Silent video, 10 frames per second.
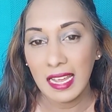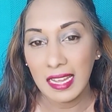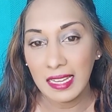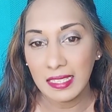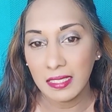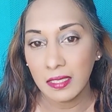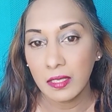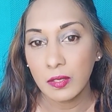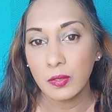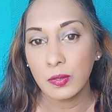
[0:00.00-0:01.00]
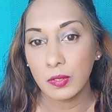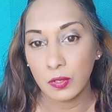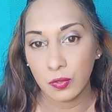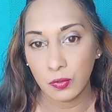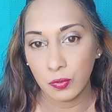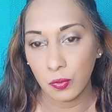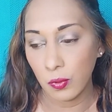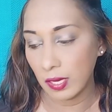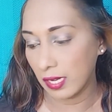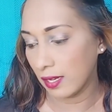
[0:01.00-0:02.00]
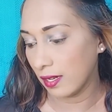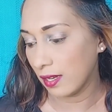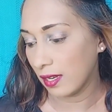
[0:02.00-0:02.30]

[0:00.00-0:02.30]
and to destroy.